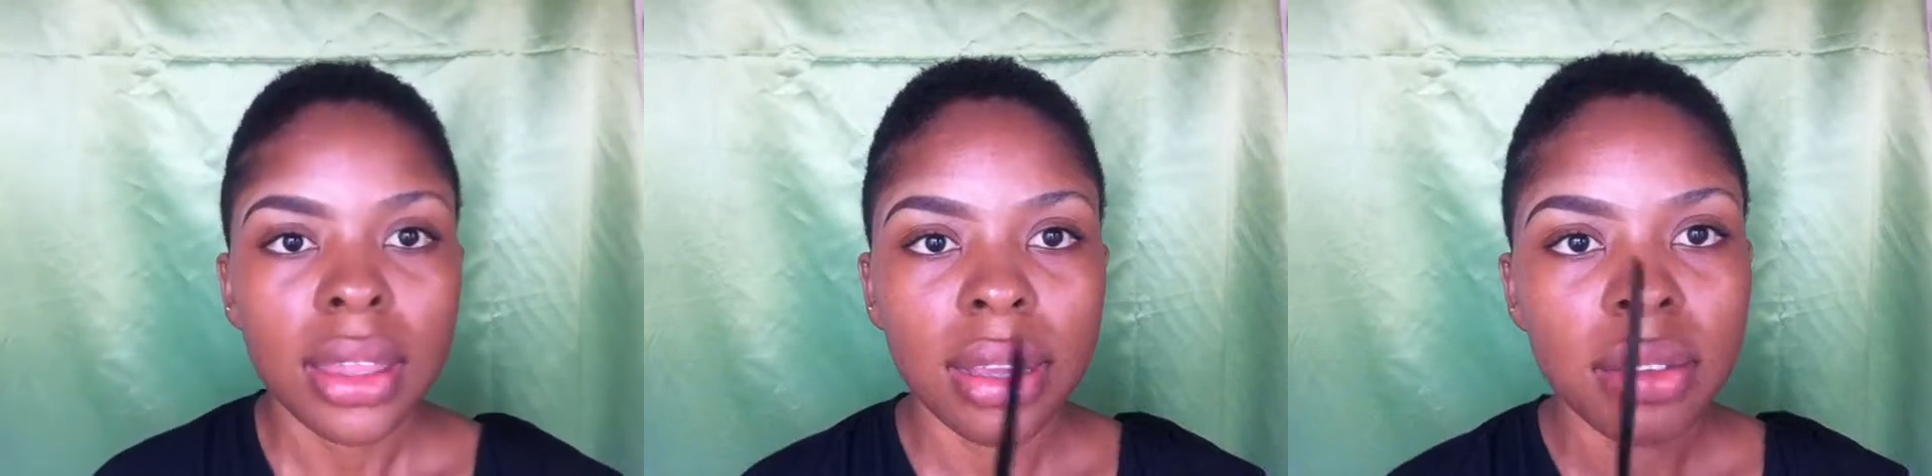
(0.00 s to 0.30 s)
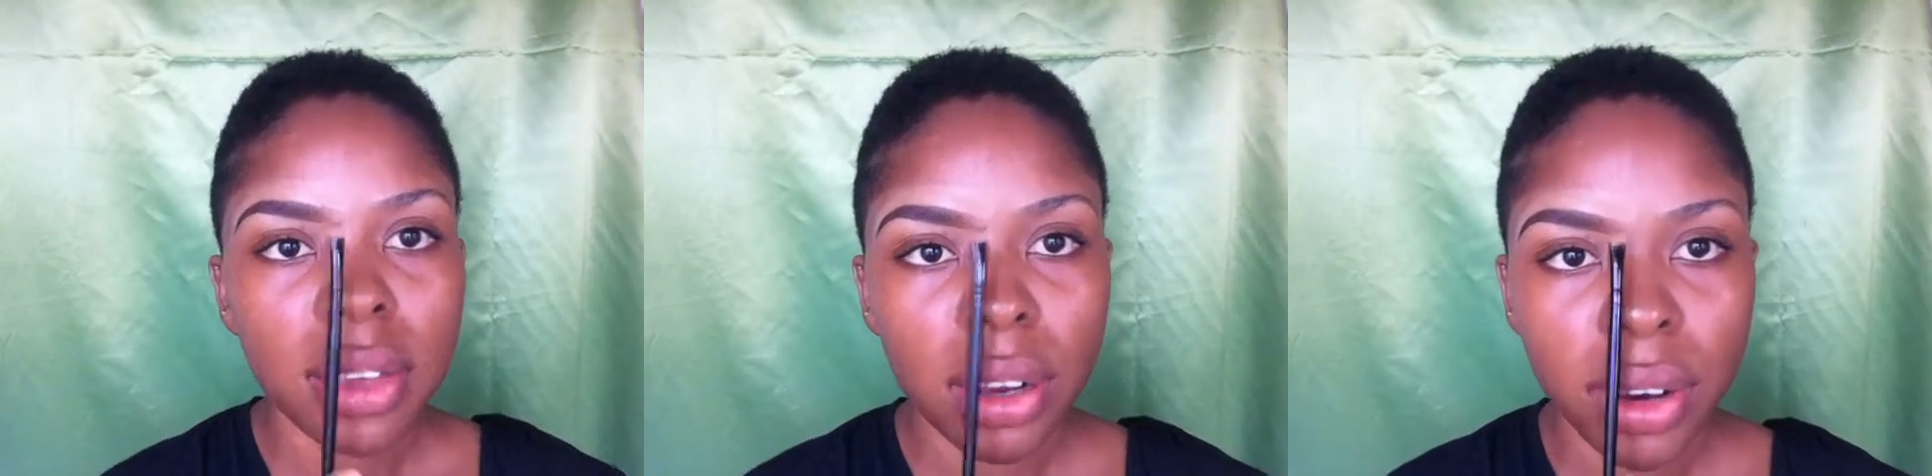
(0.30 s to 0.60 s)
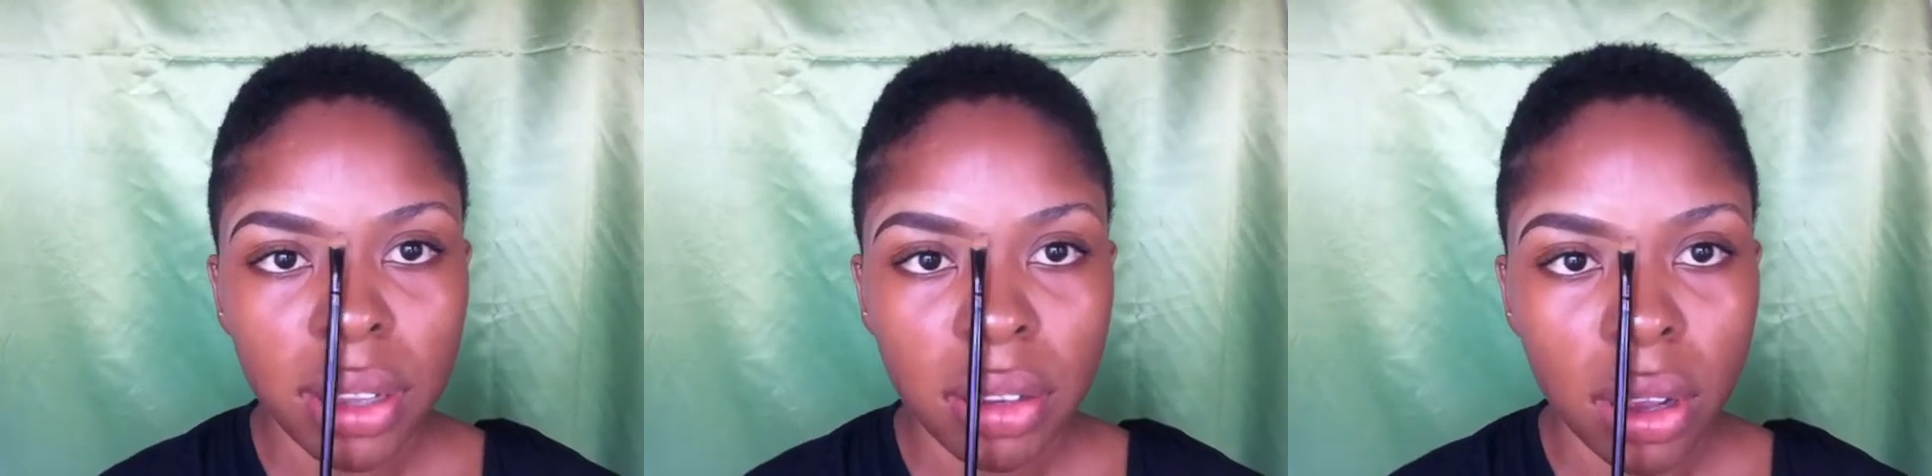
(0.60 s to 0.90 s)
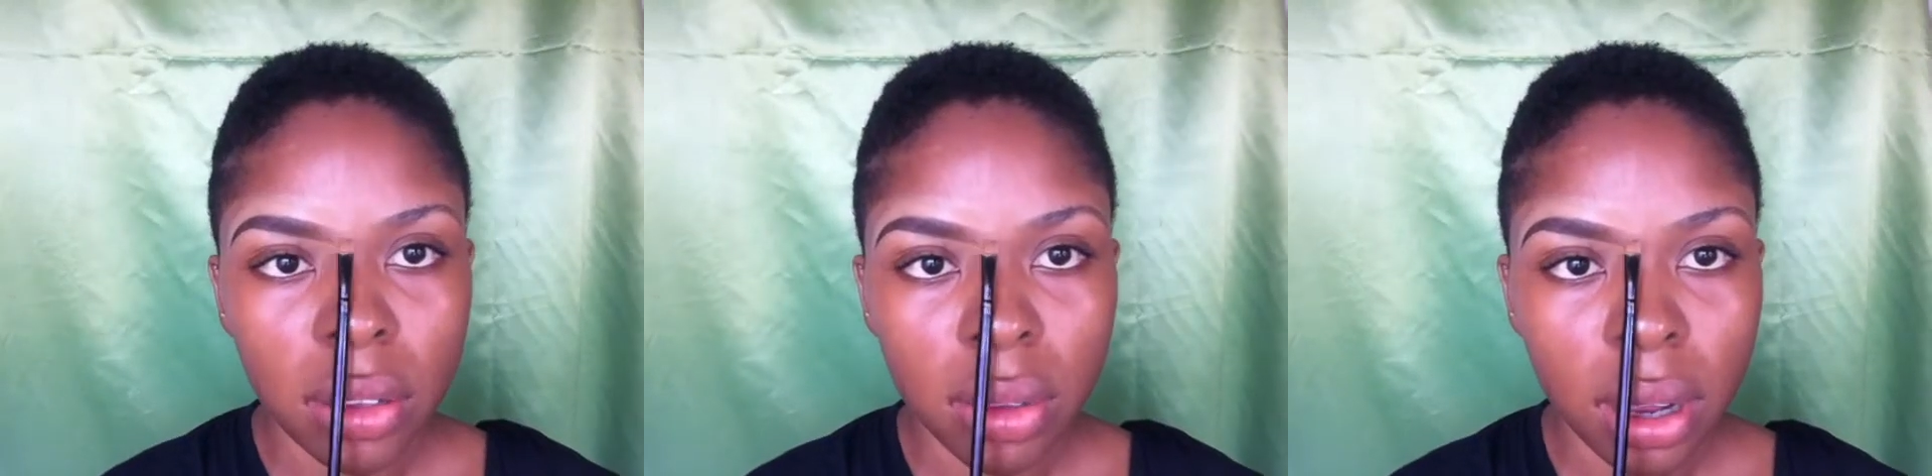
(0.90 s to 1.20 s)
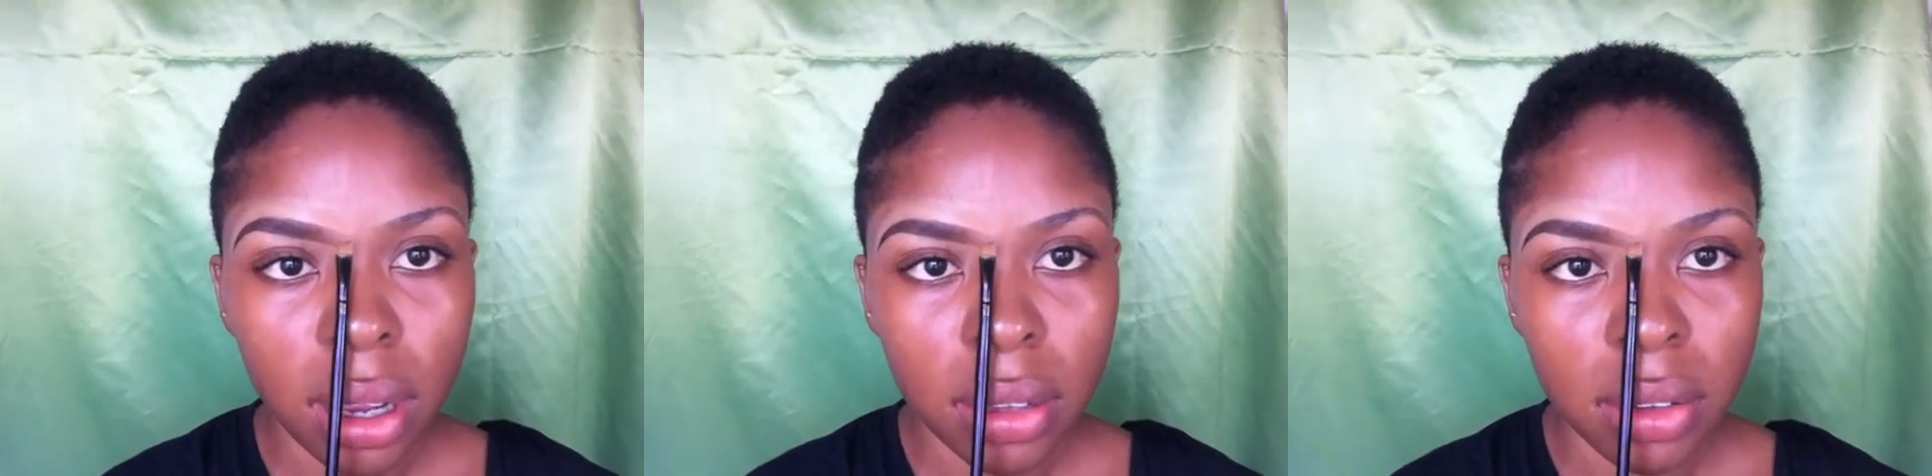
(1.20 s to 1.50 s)
This area is
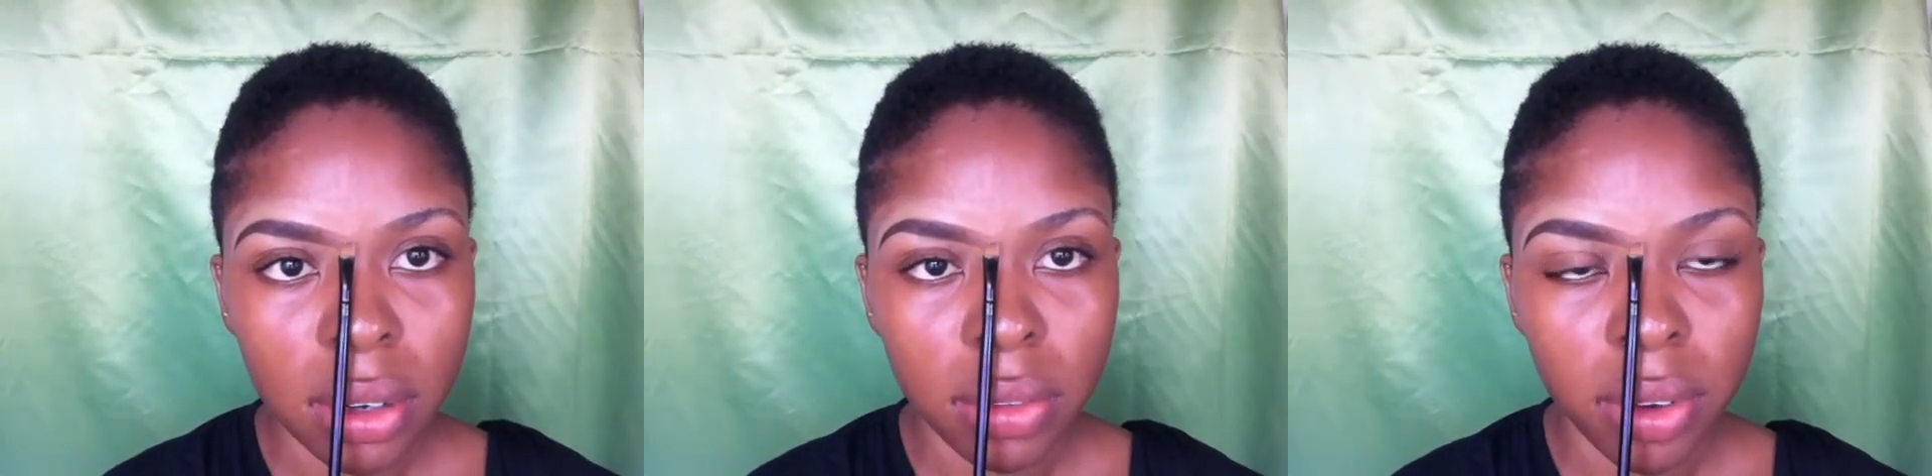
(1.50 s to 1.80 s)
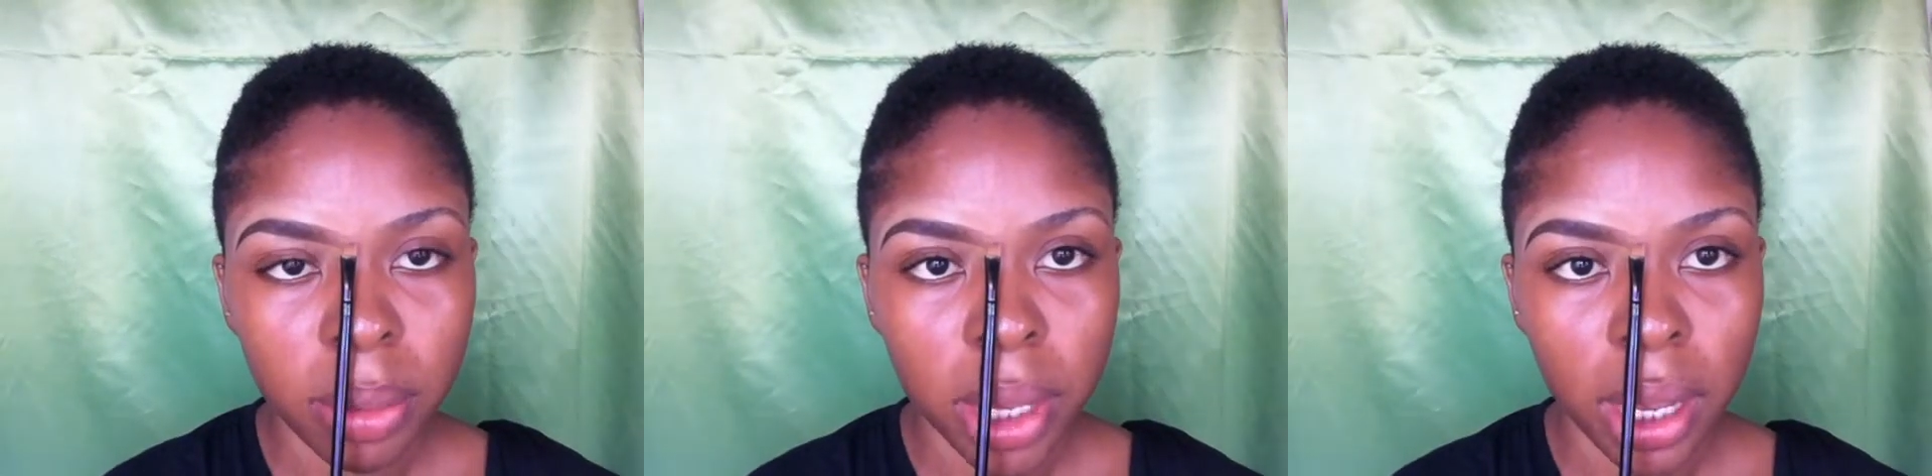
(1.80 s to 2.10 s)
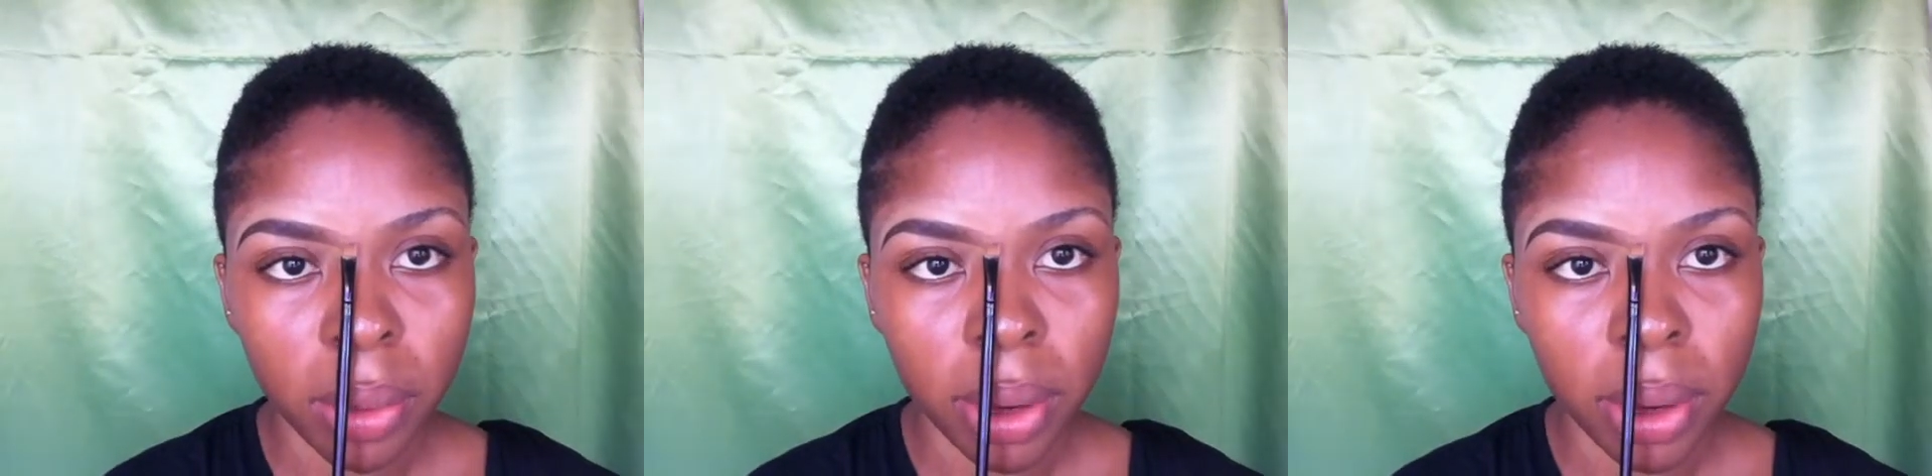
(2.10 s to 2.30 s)
also a concern for me